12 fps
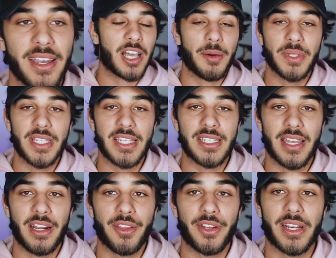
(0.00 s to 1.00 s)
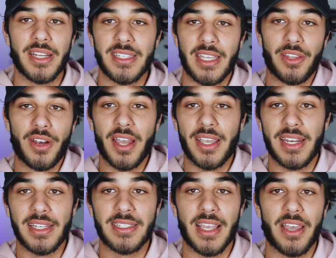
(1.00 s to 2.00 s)
a couple days later they're going to see they're not
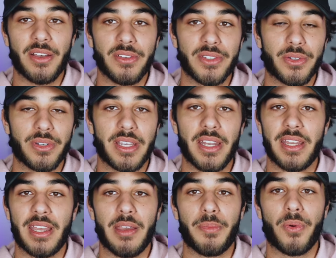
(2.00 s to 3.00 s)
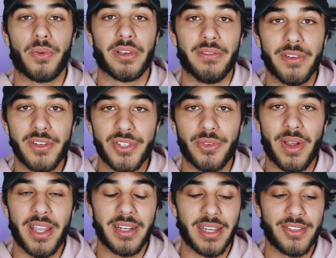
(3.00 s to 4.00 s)
getting sales or getting a poor conversion
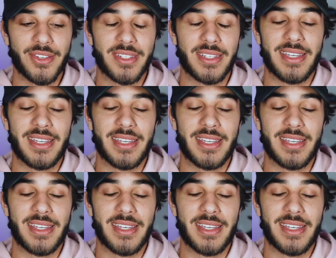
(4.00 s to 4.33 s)
rate and just